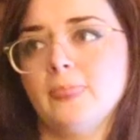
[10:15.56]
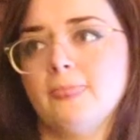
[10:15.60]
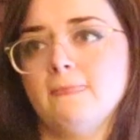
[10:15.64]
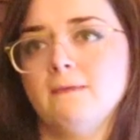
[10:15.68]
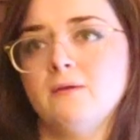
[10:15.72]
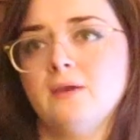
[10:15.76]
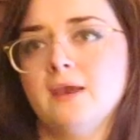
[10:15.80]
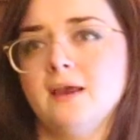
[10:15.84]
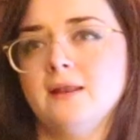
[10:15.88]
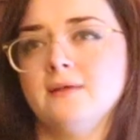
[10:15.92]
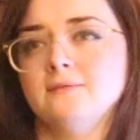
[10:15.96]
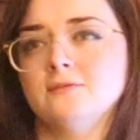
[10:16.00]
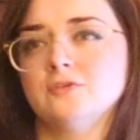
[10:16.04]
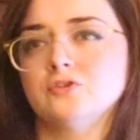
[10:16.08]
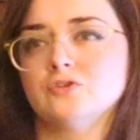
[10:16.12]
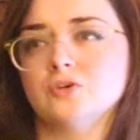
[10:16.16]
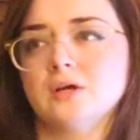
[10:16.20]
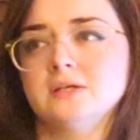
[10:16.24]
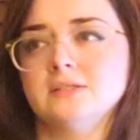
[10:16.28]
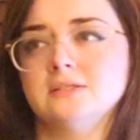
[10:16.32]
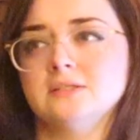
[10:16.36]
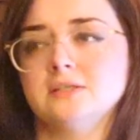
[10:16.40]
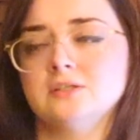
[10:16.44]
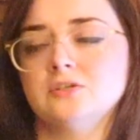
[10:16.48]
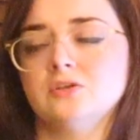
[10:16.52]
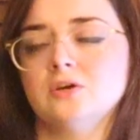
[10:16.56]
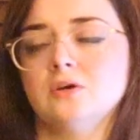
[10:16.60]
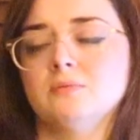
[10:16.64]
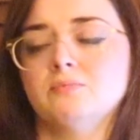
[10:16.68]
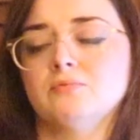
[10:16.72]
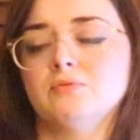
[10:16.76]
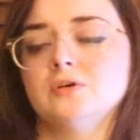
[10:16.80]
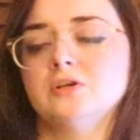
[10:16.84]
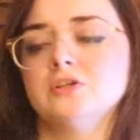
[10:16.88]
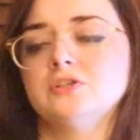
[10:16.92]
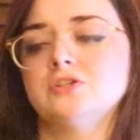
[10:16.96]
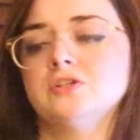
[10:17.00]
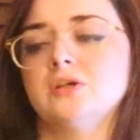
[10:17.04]
you can't even trust it to
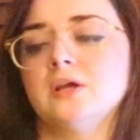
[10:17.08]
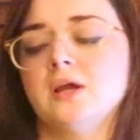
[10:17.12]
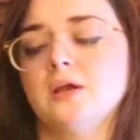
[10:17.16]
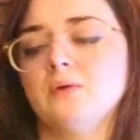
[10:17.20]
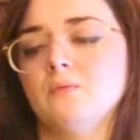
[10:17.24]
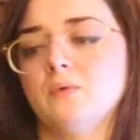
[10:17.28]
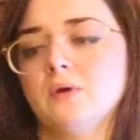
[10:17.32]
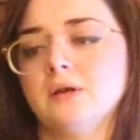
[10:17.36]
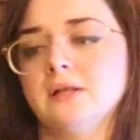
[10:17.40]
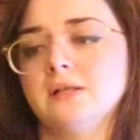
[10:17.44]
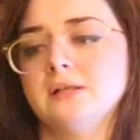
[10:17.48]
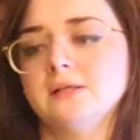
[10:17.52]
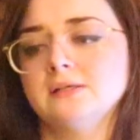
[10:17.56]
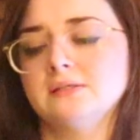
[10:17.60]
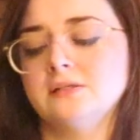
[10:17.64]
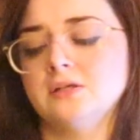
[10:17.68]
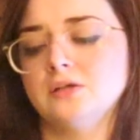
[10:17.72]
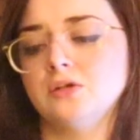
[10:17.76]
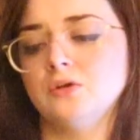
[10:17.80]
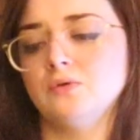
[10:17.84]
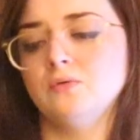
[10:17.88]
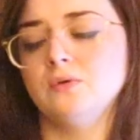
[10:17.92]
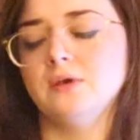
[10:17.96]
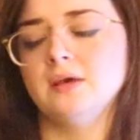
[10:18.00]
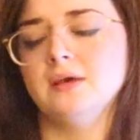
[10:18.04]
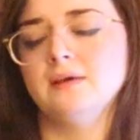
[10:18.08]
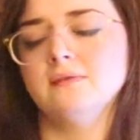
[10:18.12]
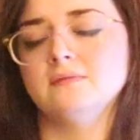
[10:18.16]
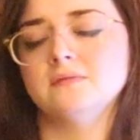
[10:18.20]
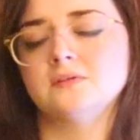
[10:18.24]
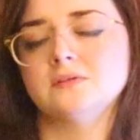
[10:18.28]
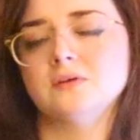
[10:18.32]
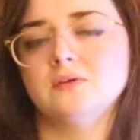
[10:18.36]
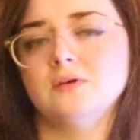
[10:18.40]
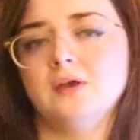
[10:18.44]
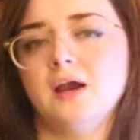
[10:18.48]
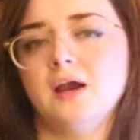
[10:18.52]
appreciate what it is that you give. So